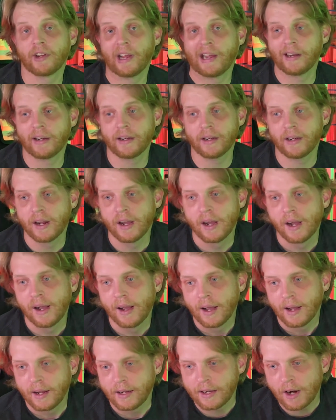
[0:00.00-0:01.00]
And,
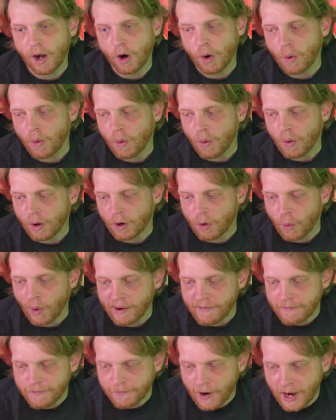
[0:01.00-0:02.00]
you know,
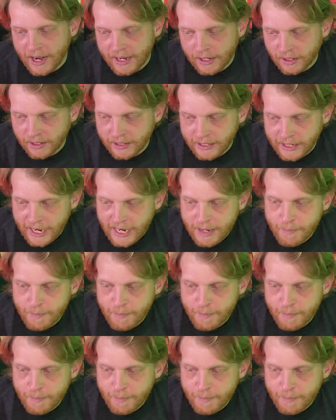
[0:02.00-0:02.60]
quite frankly,